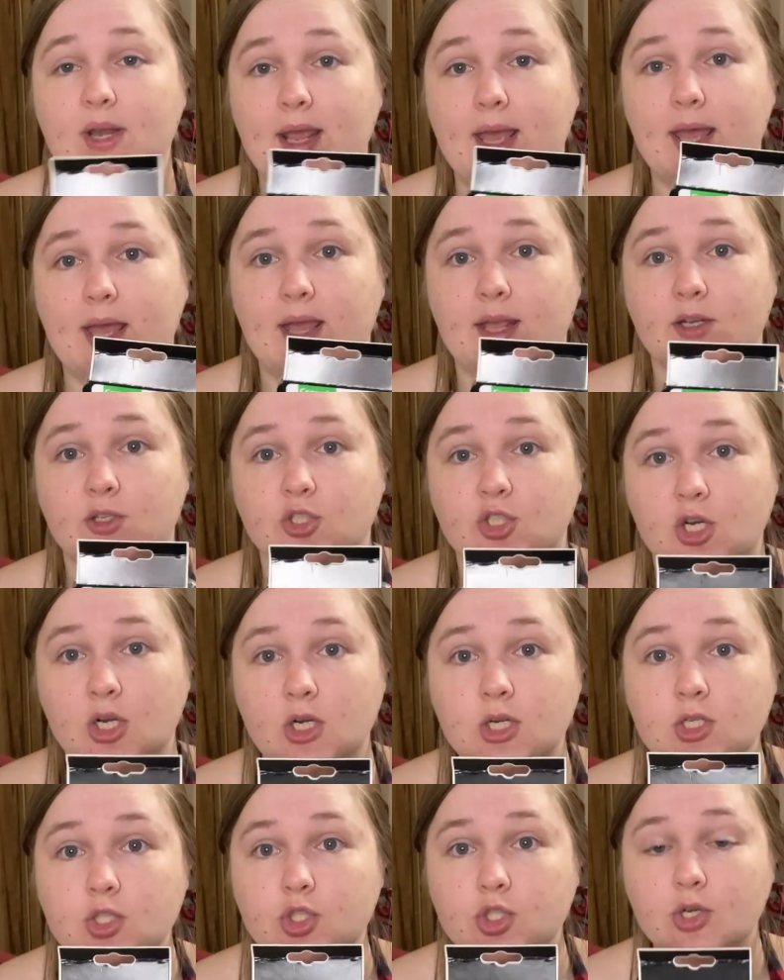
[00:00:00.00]
at
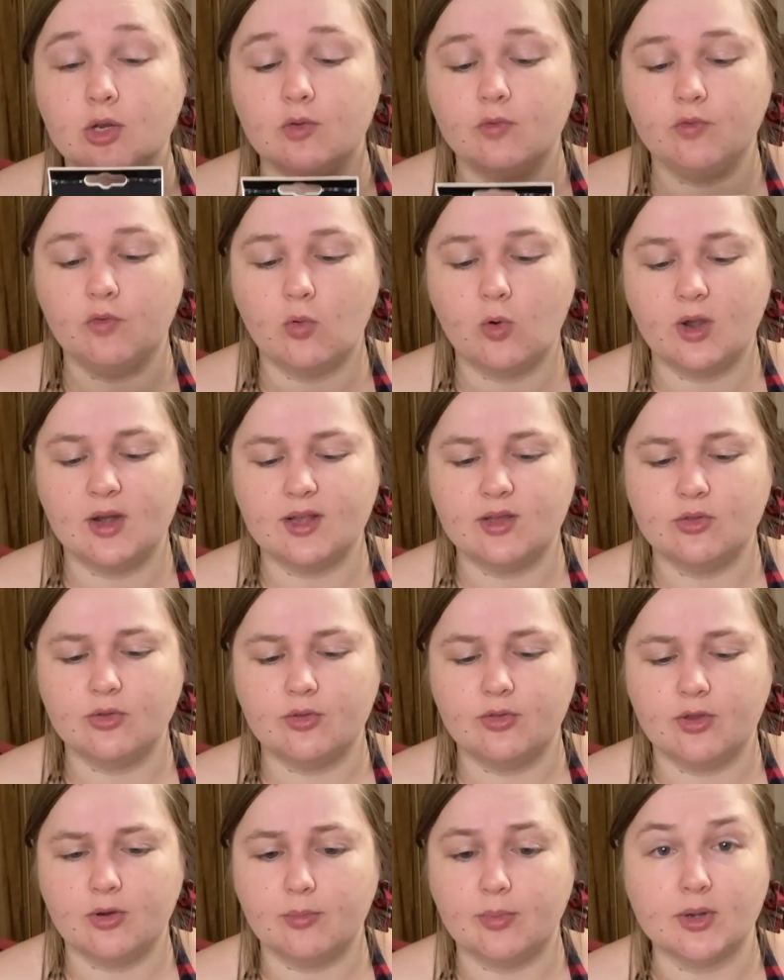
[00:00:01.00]
church for either
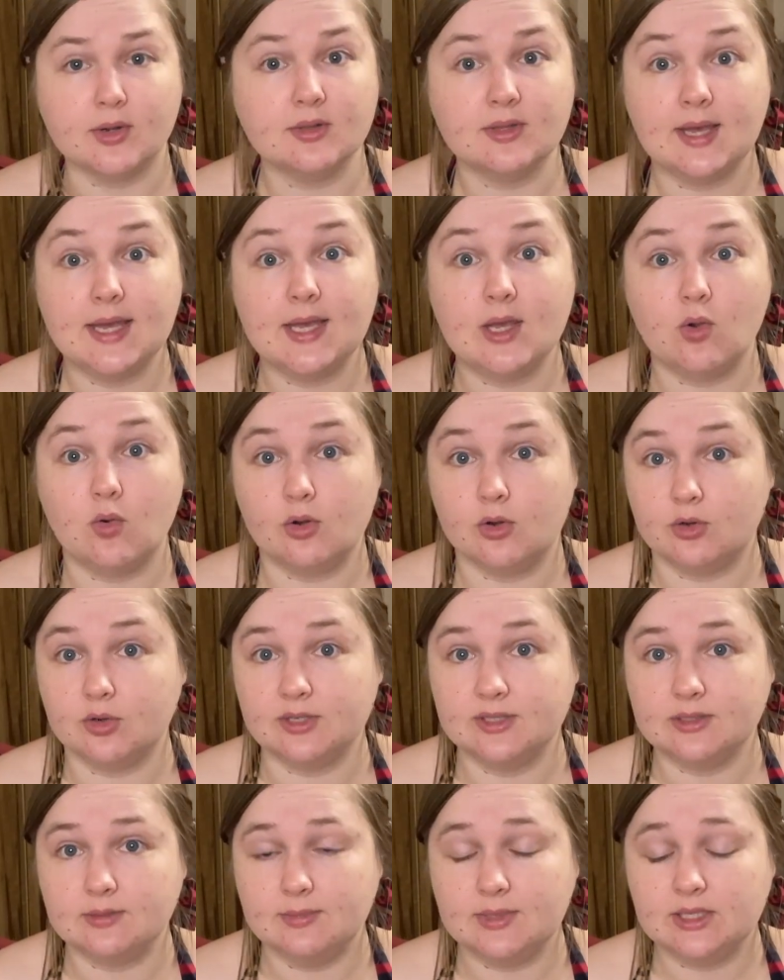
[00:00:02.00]
their birthday or
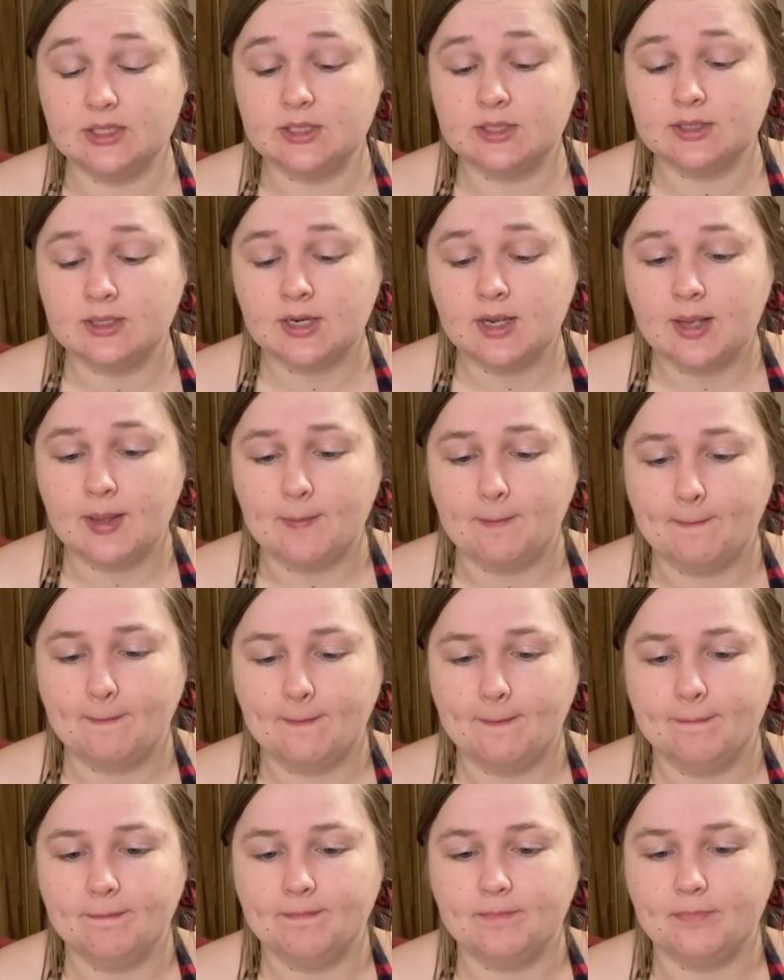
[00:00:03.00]
Christmas
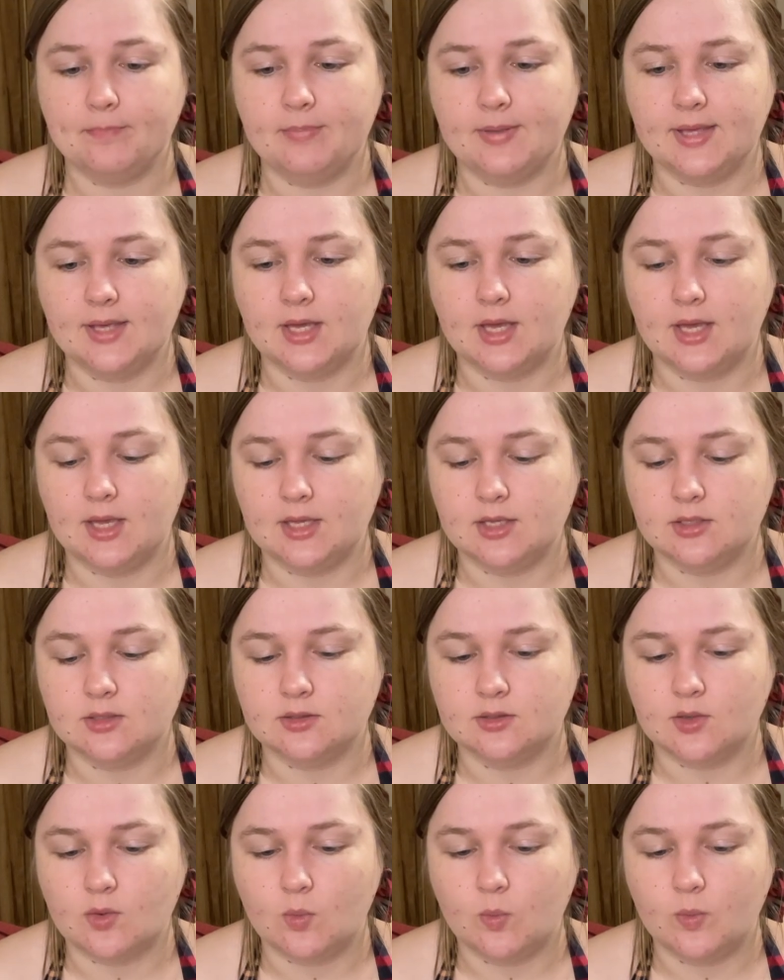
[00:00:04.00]

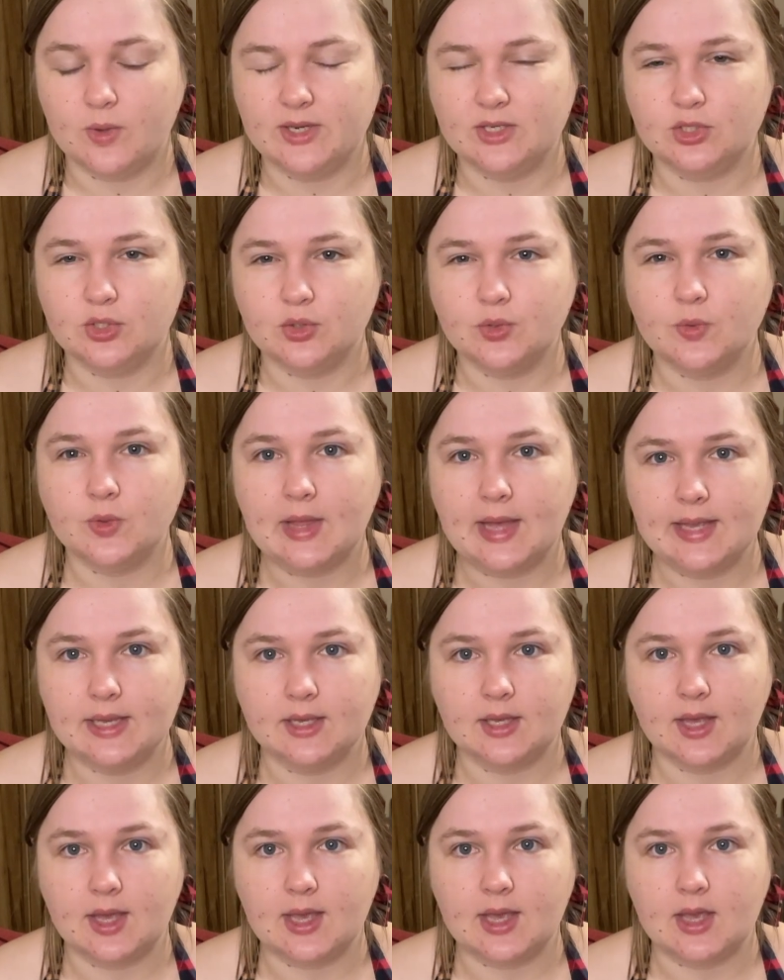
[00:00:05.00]
because we do
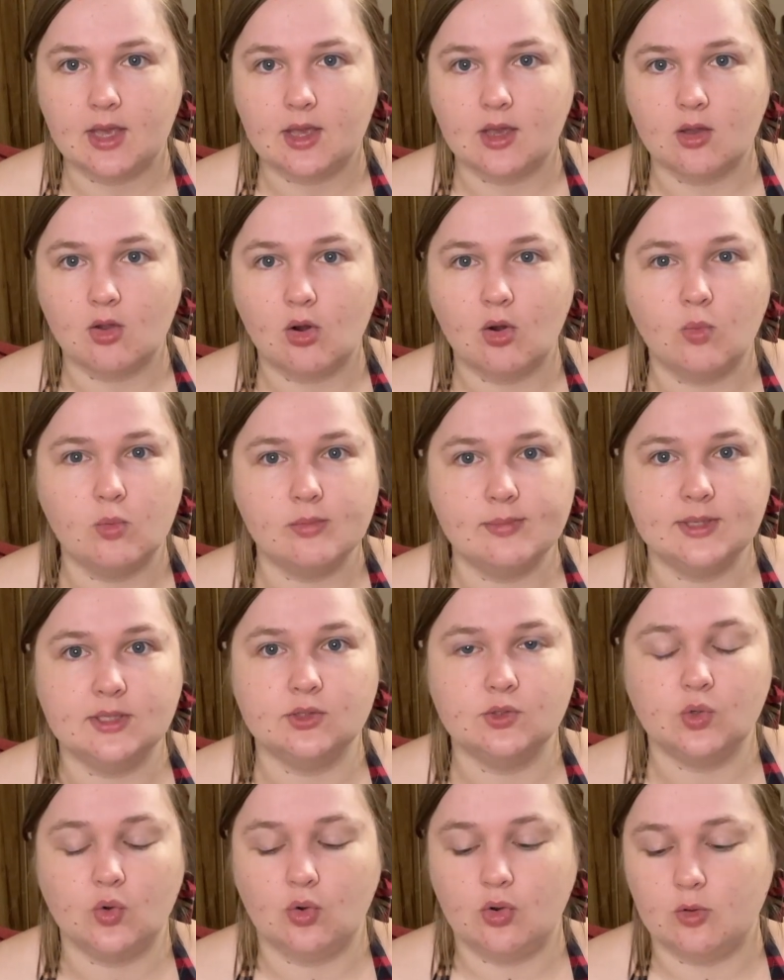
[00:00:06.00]
like our
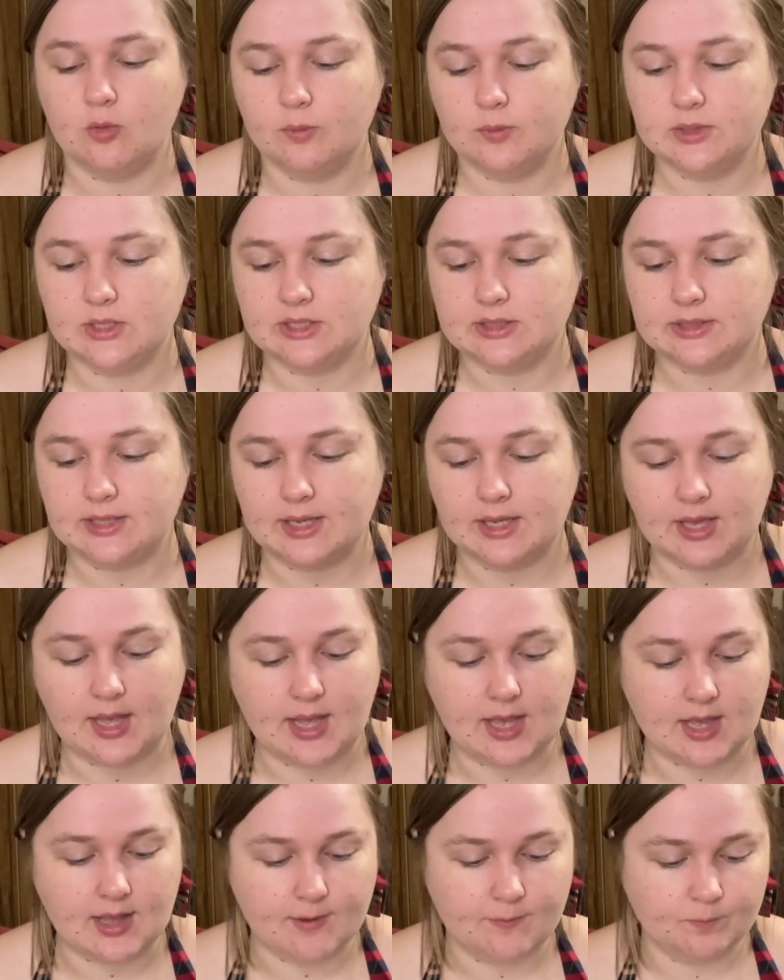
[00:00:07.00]
women's group does like
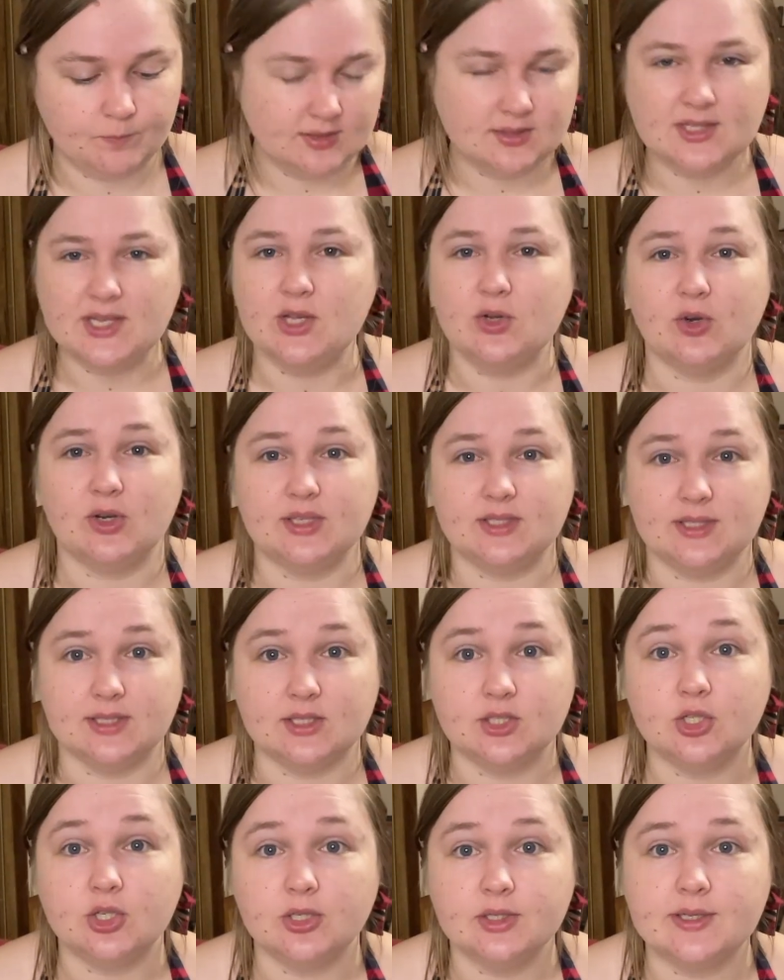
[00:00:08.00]
a secret
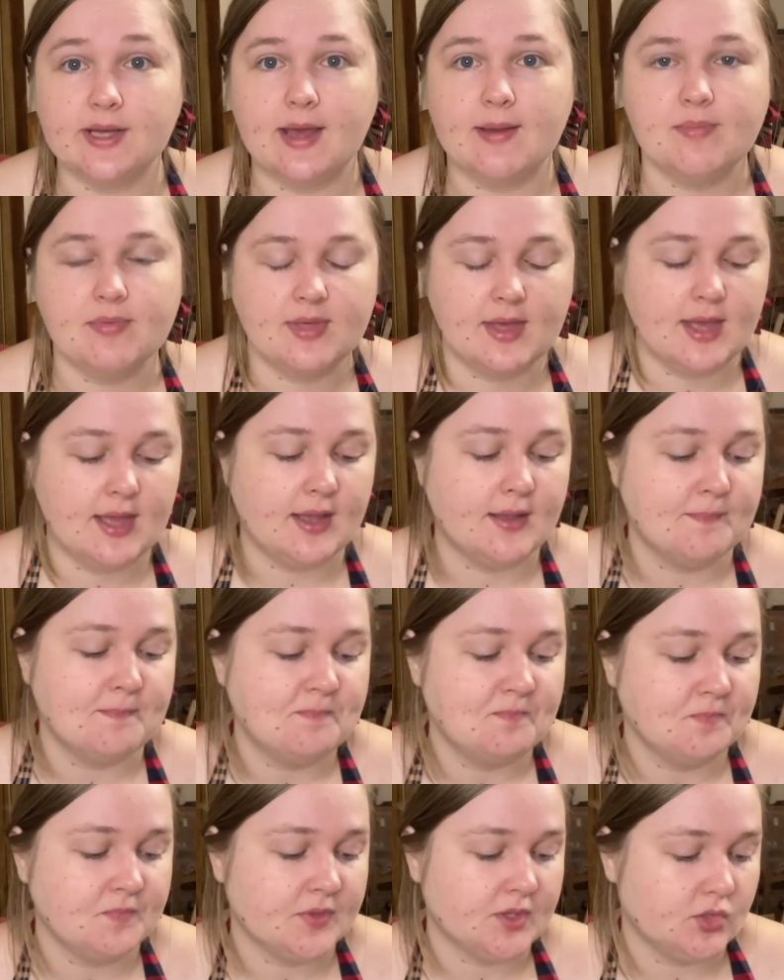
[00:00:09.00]
sister type thing.
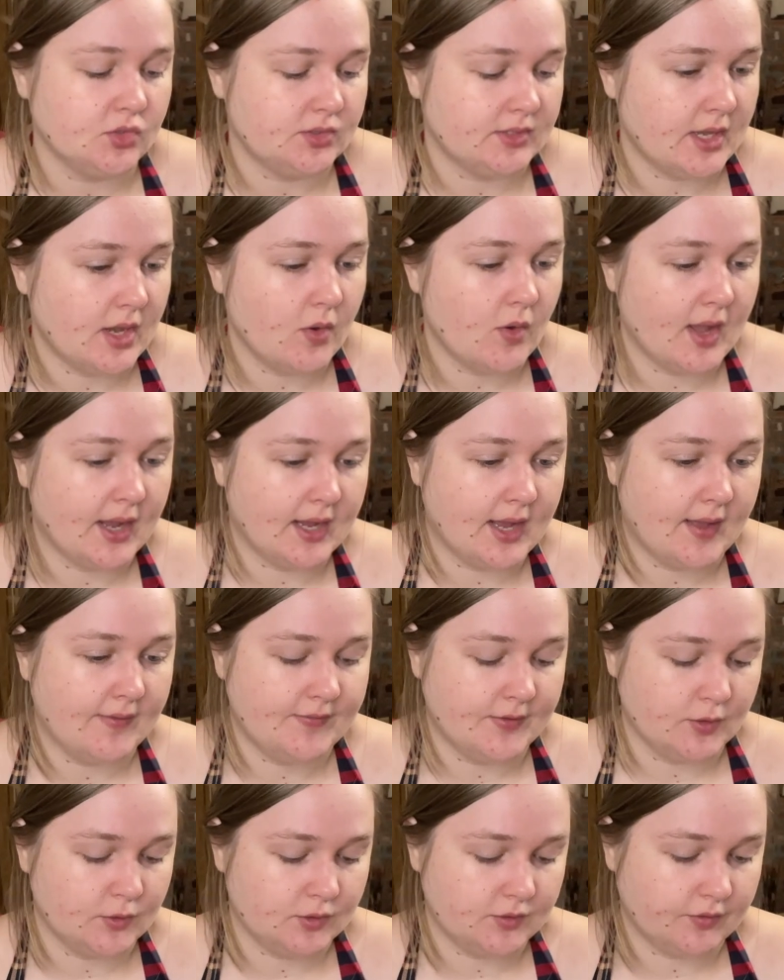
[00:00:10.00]
So I got
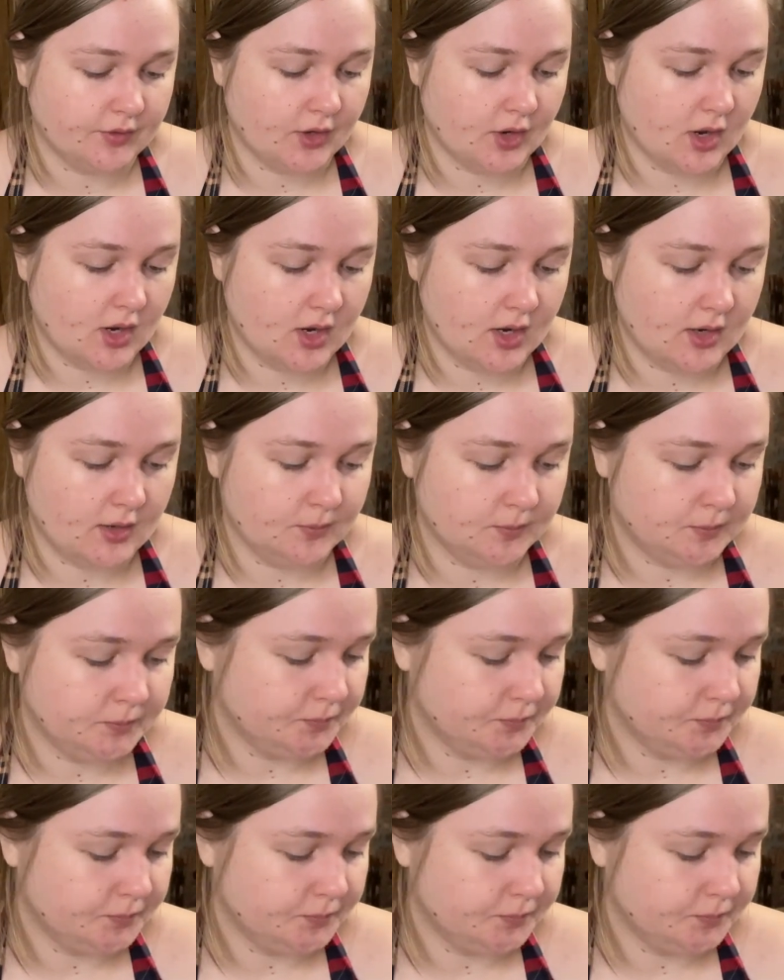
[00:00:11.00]
those for her.